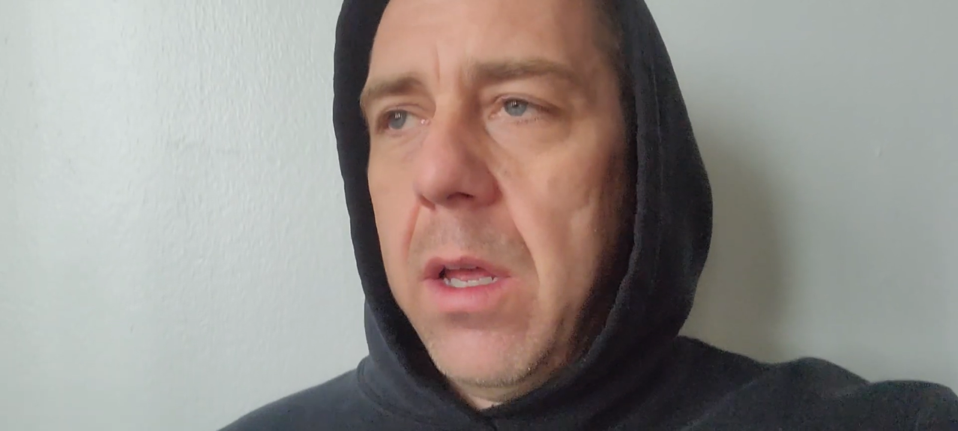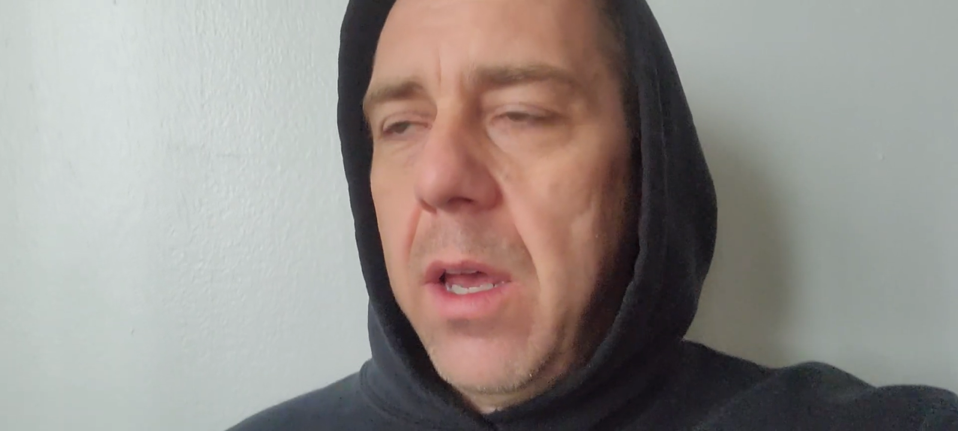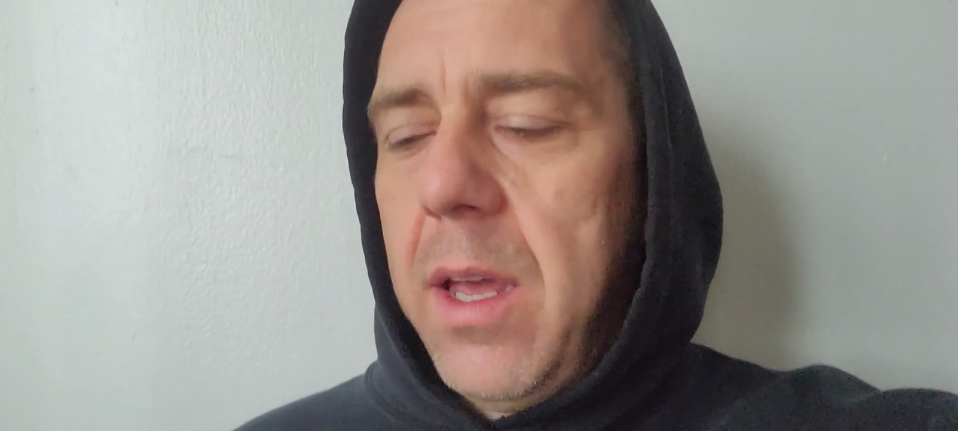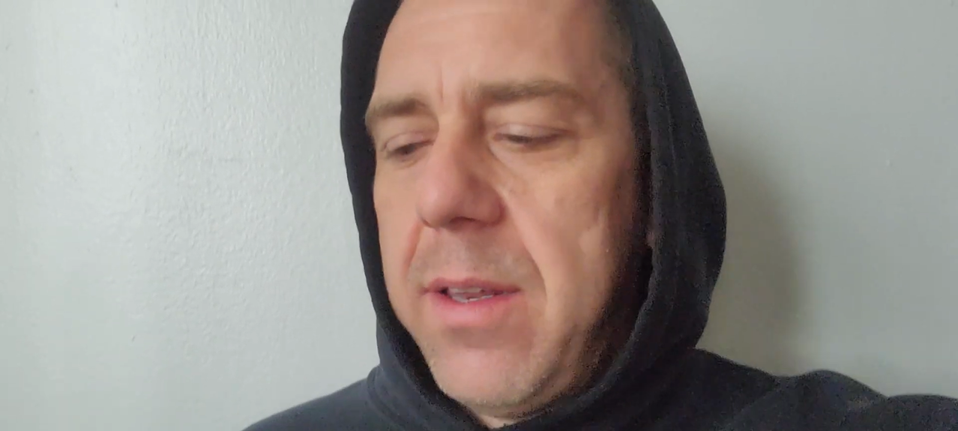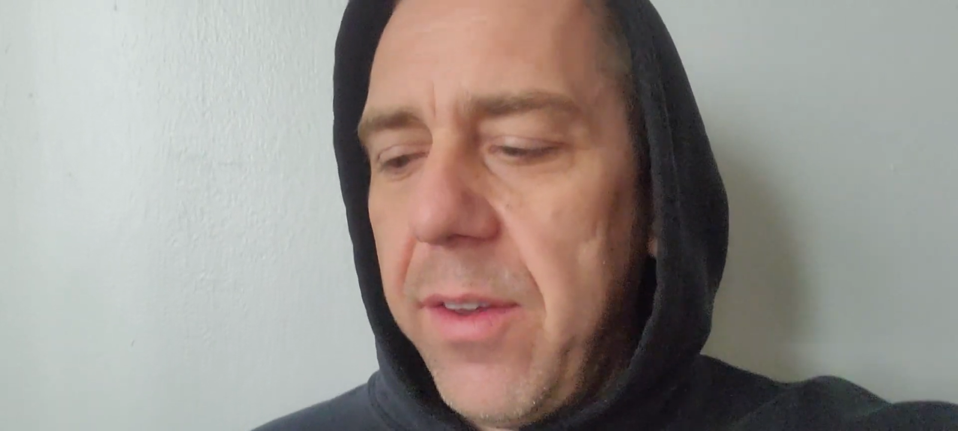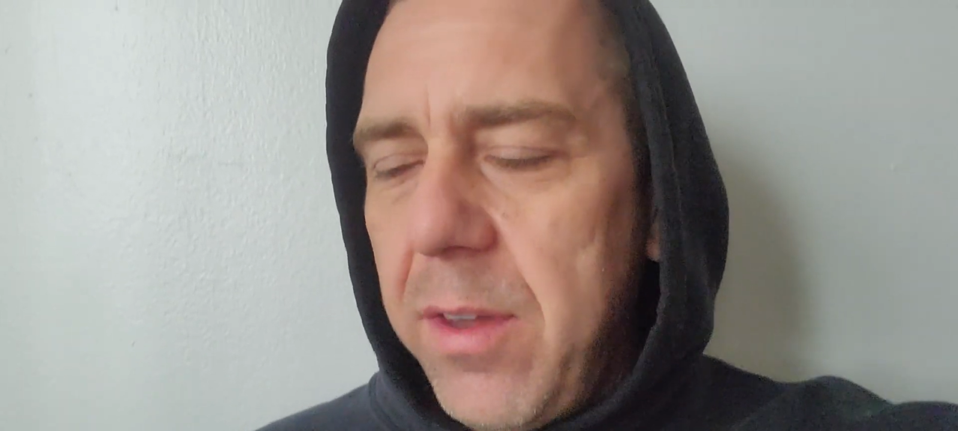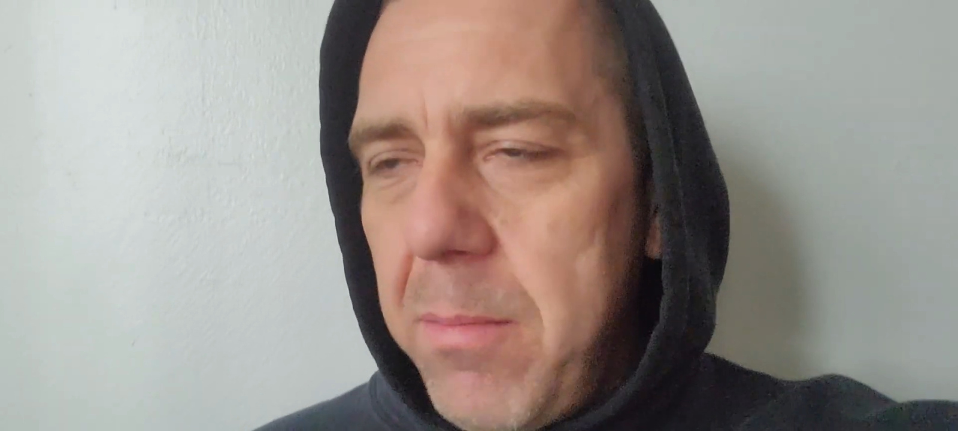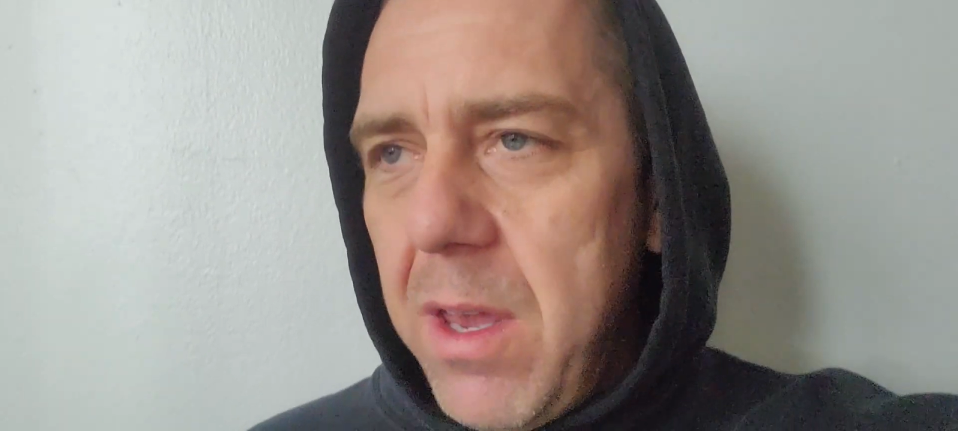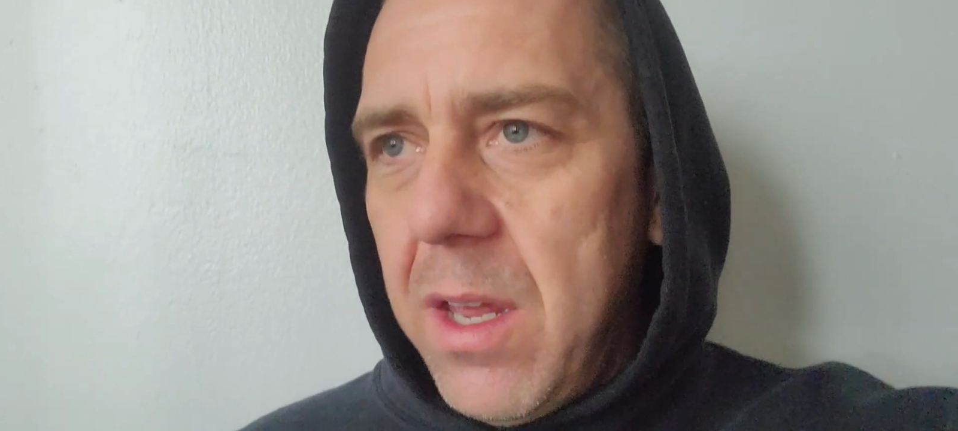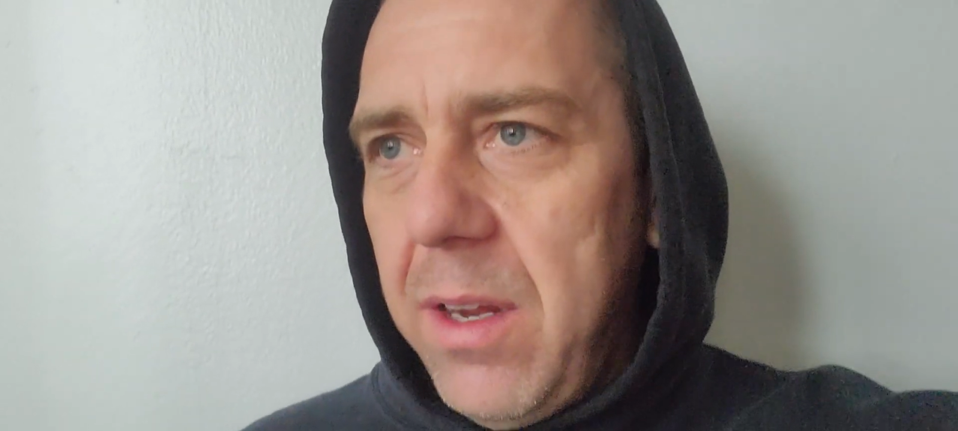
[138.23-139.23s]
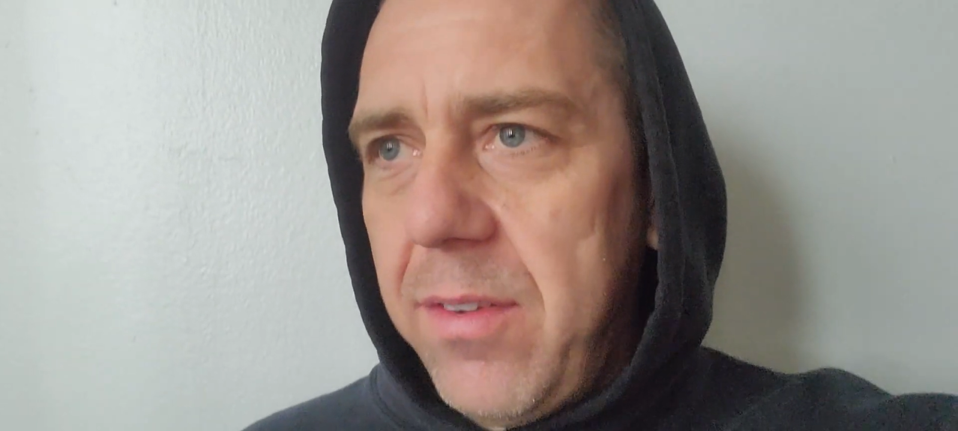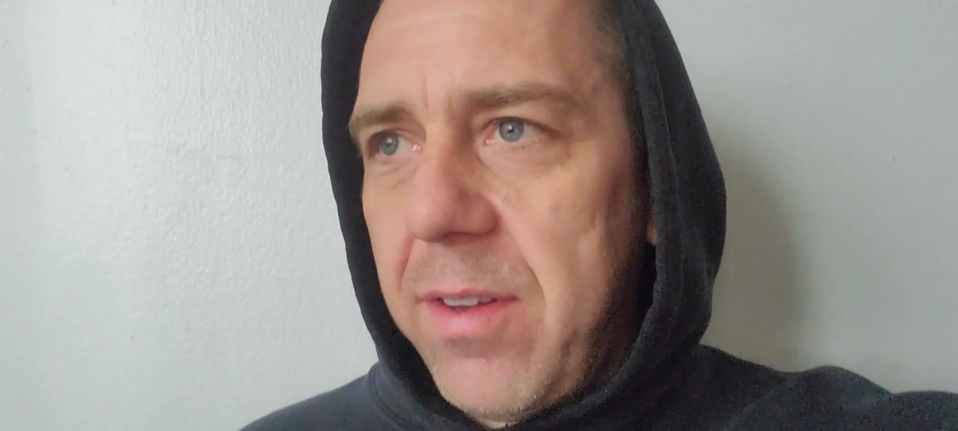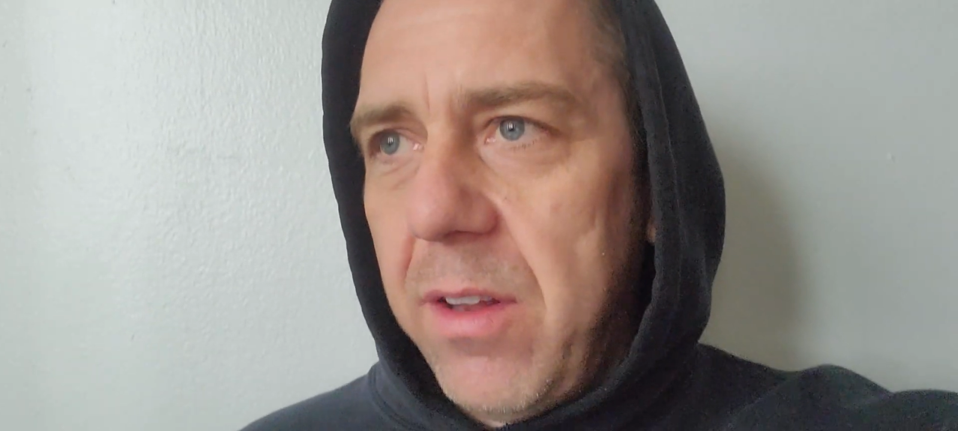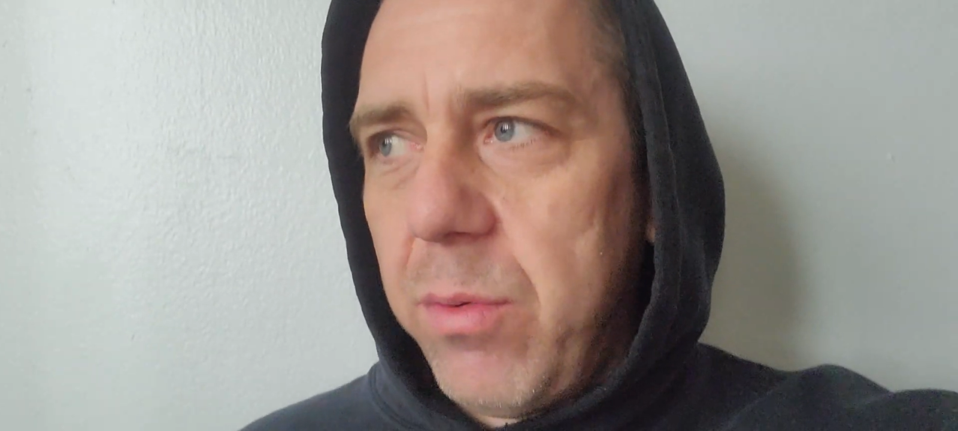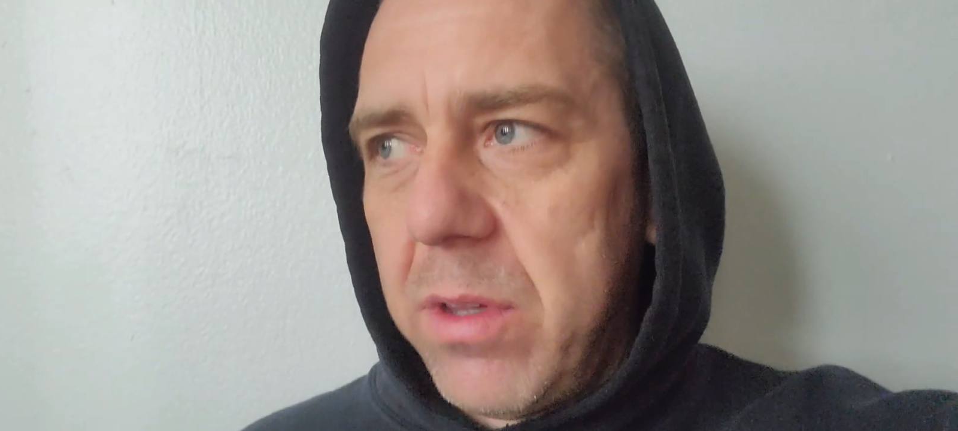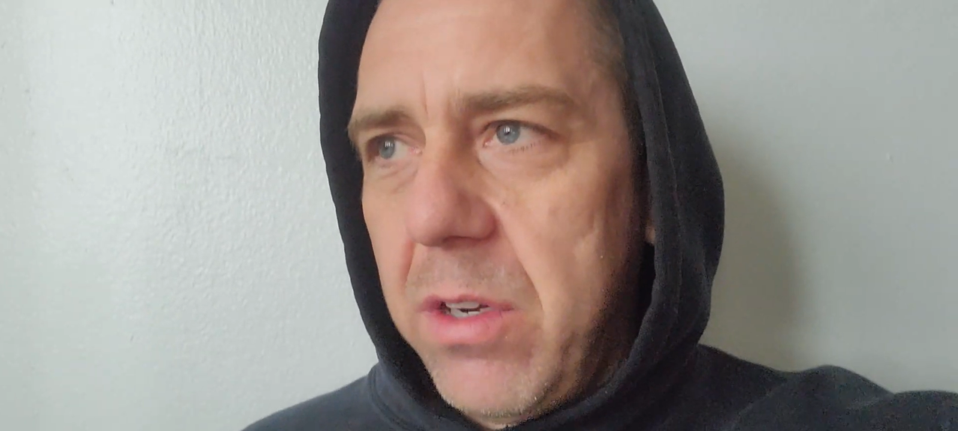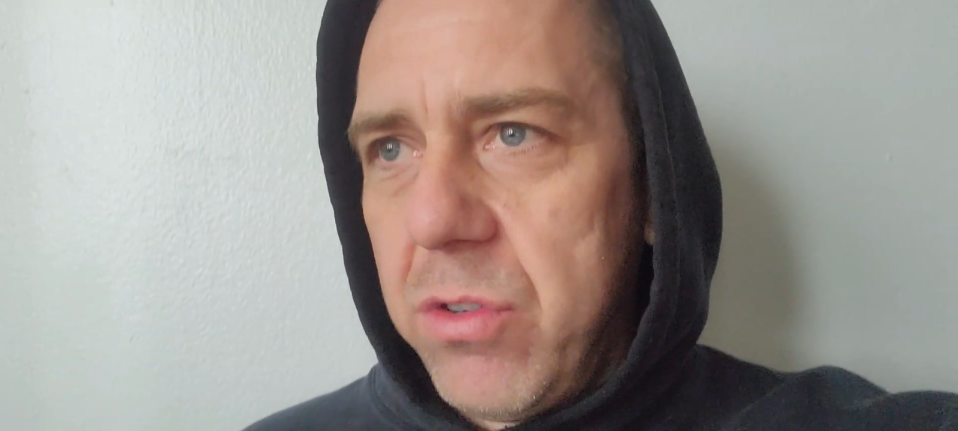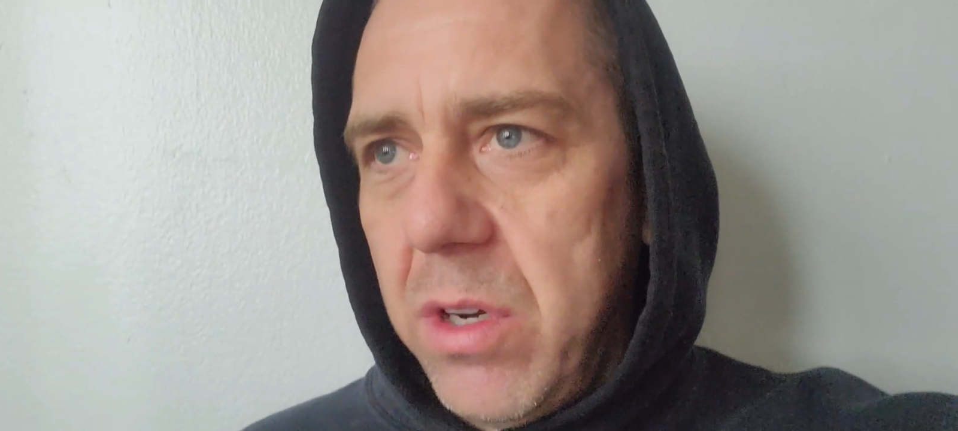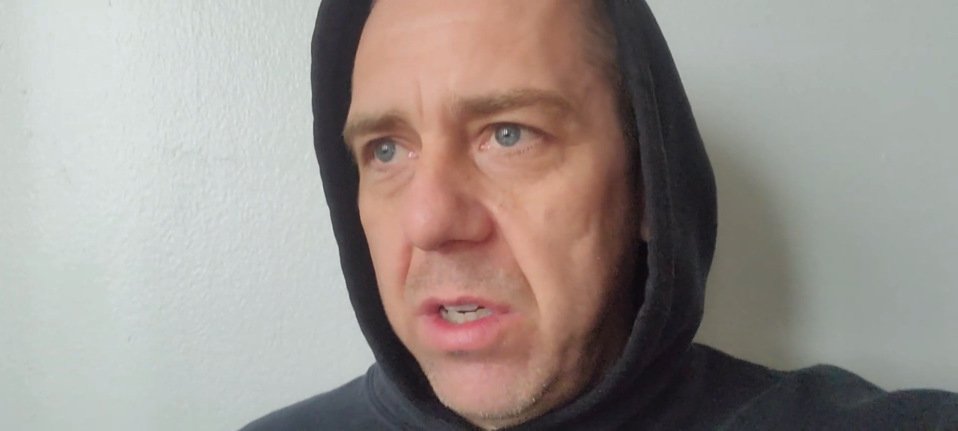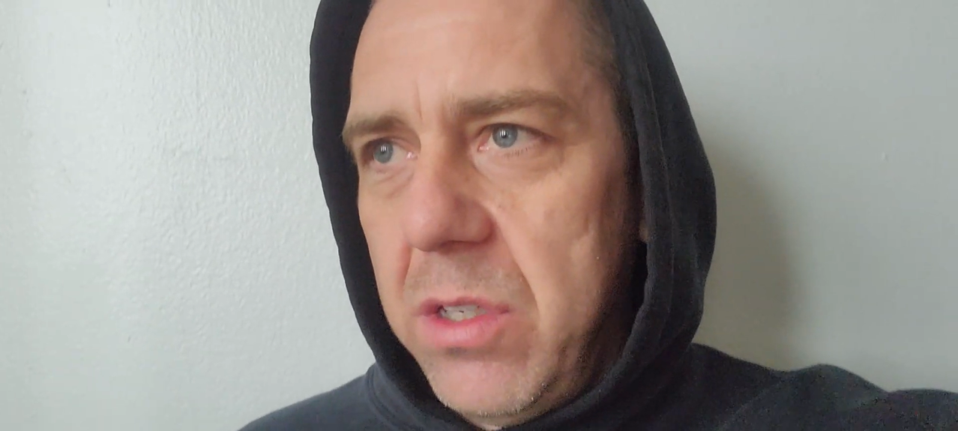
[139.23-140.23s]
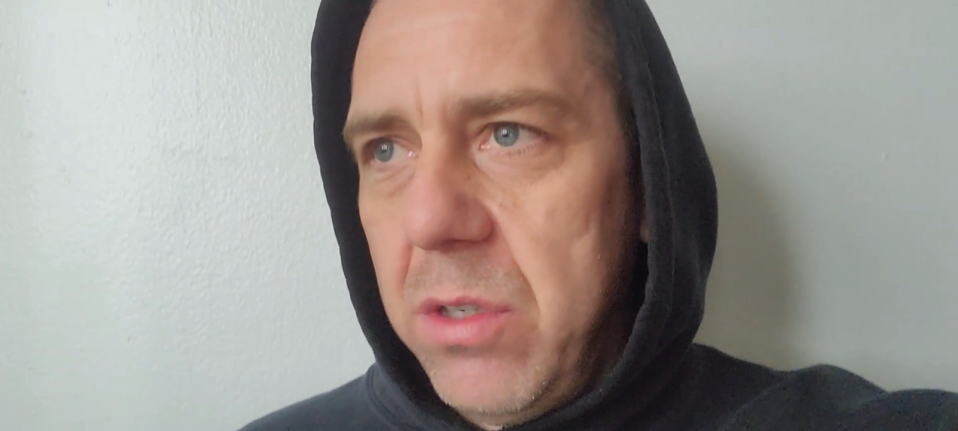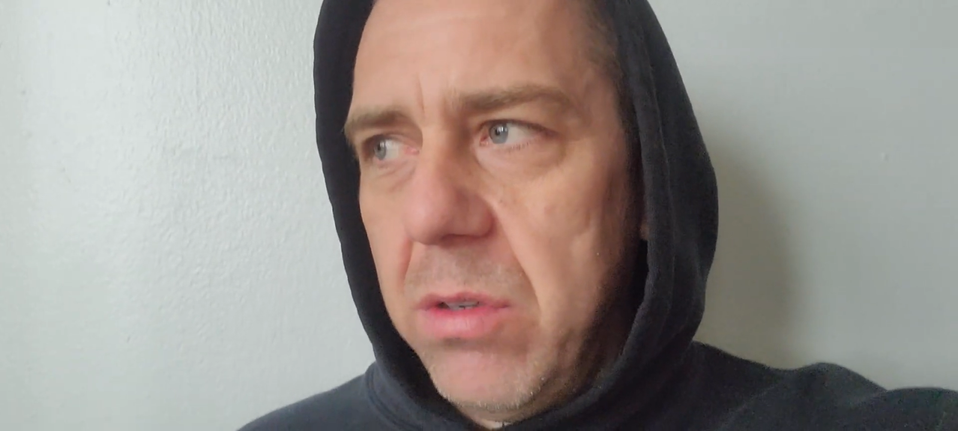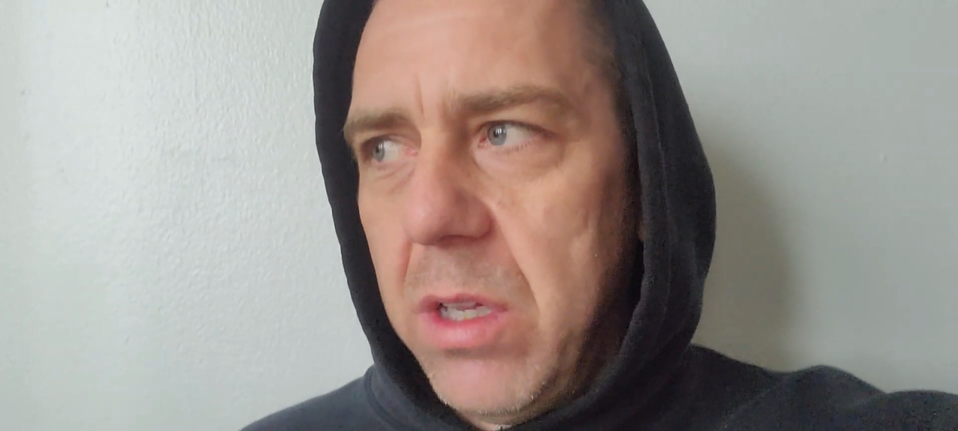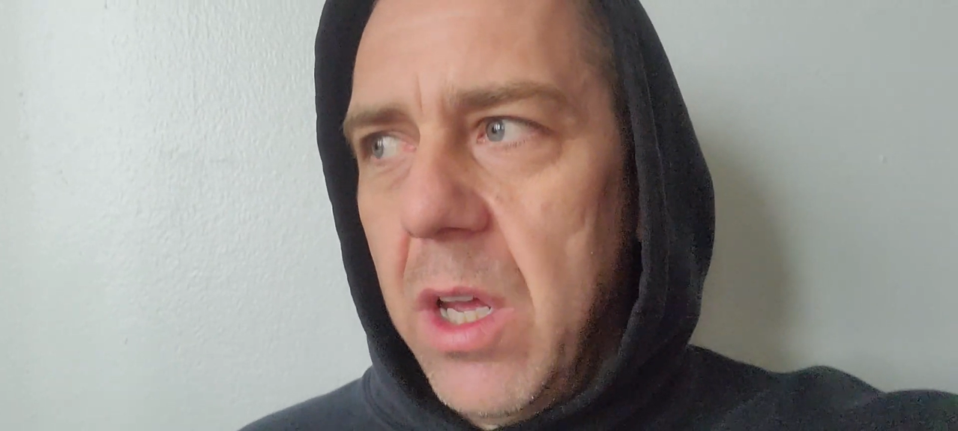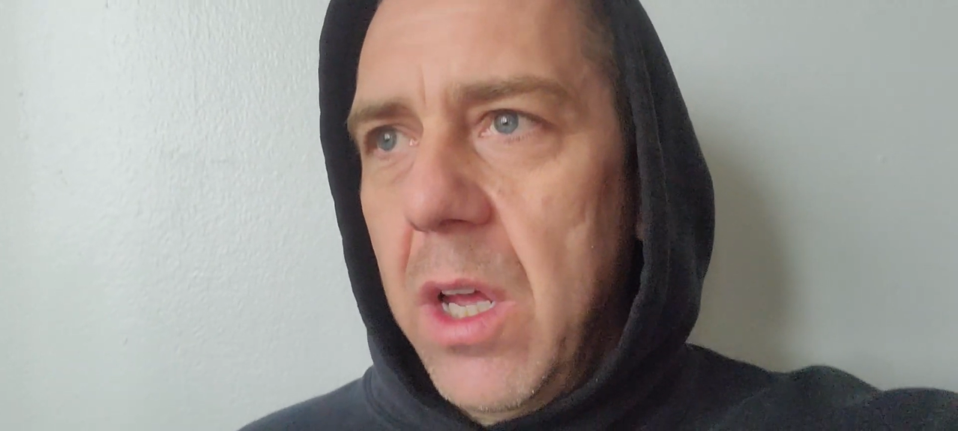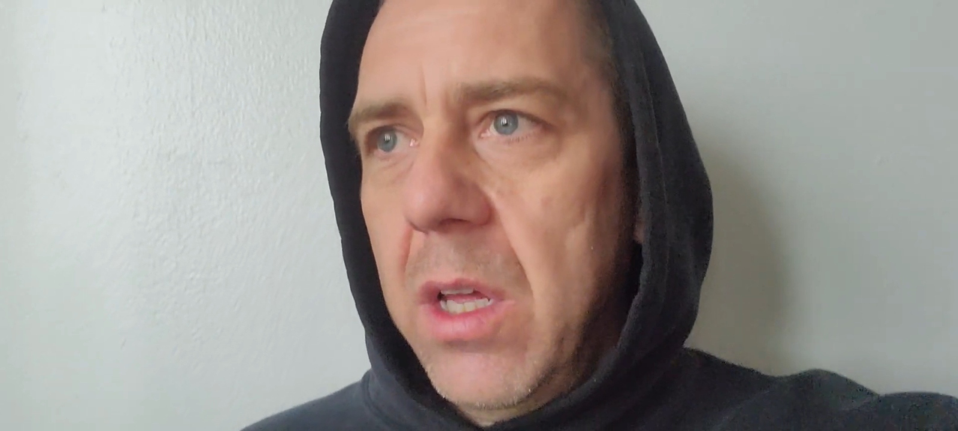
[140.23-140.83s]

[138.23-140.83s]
It doesn't make any sense what they're trying to do. Like,